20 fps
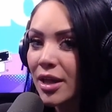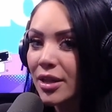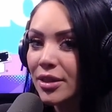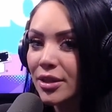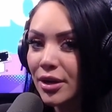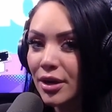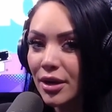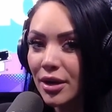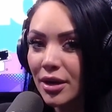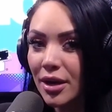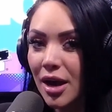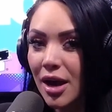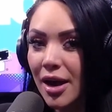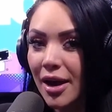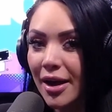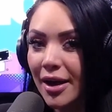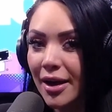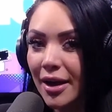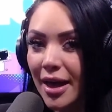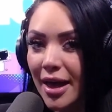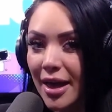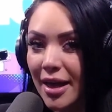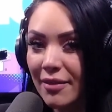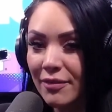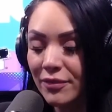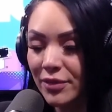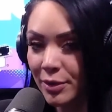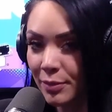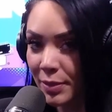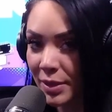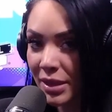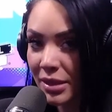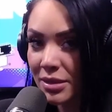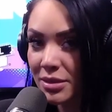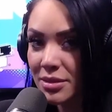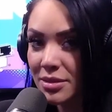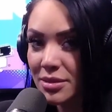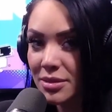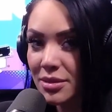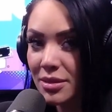the uh,
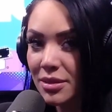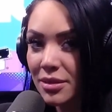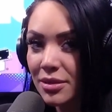MVPs